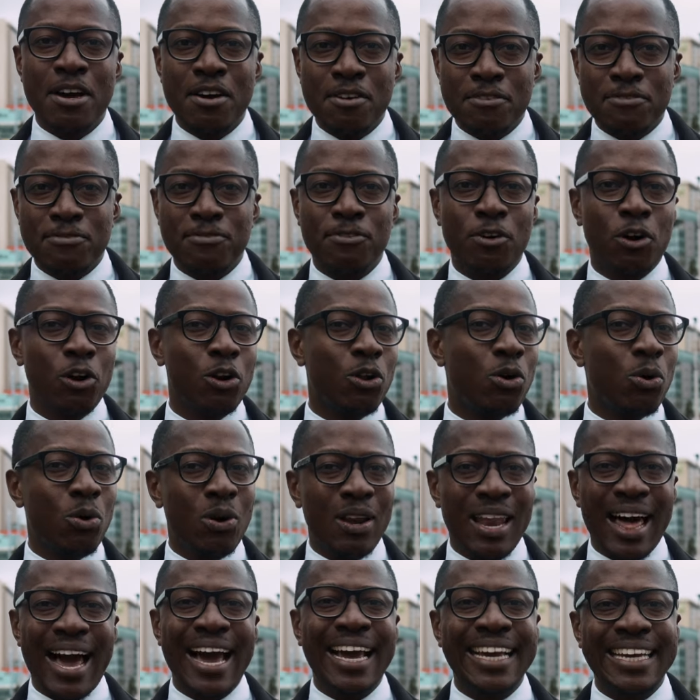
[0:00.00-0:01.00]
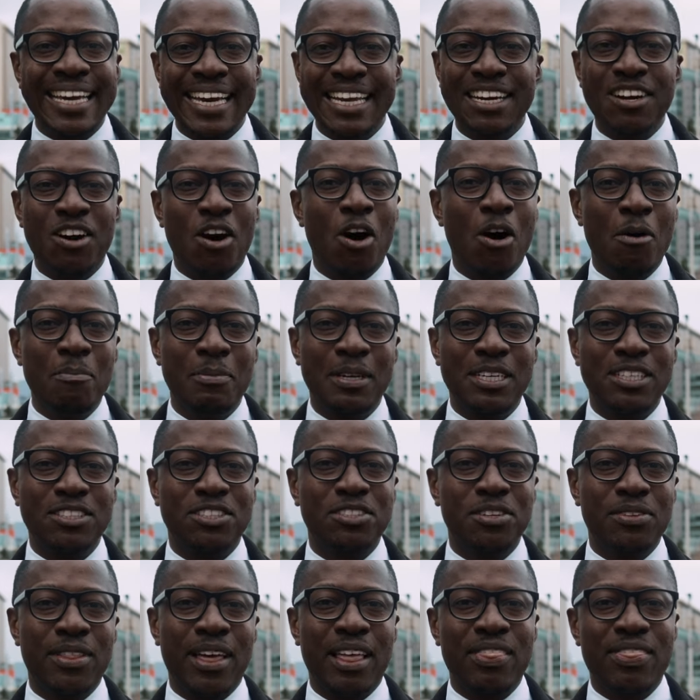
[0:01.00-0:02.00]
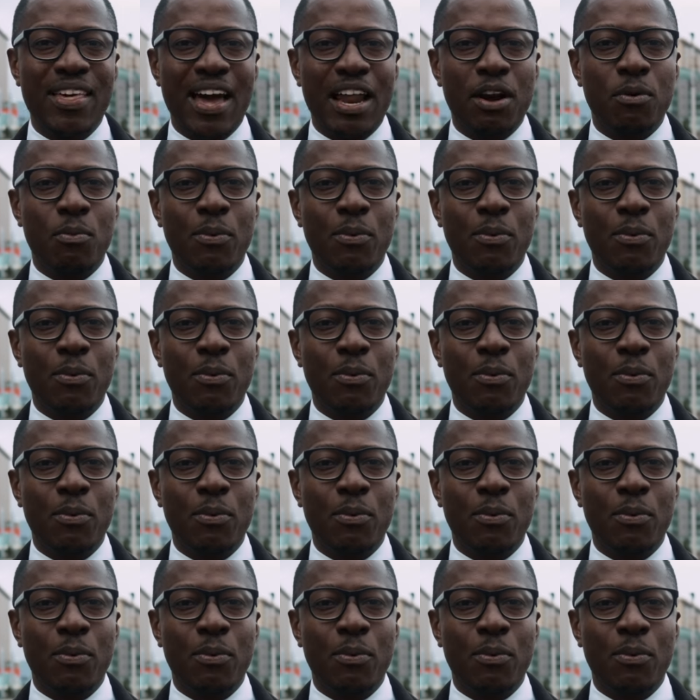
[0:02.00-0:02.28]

follow, like, and comment so that that